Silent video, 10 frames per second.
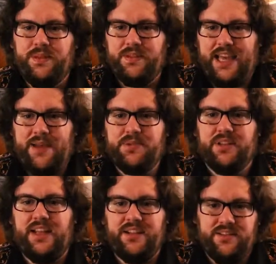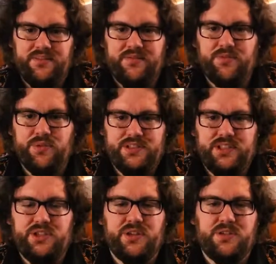capture that
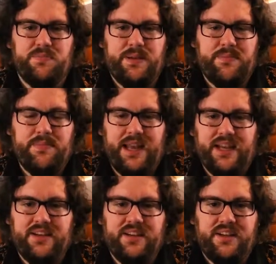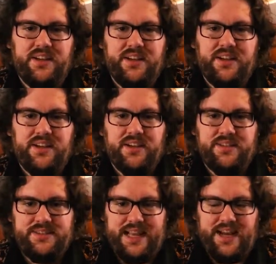Quincy Jones big band
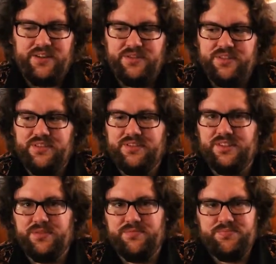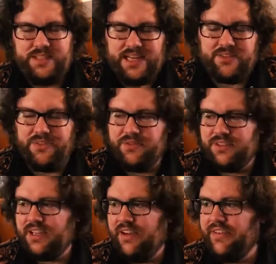sound, so saxophone
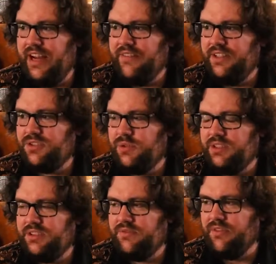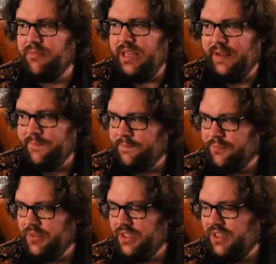was kind of an obvious choice for me.
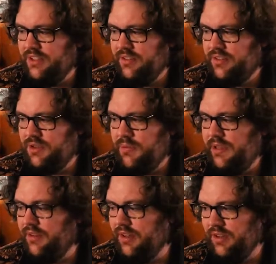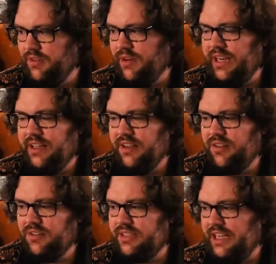So we created
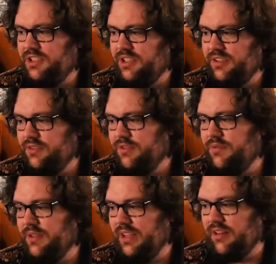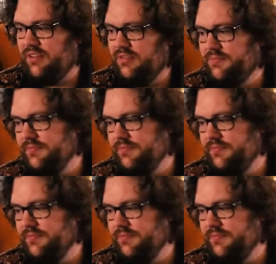little sections with little,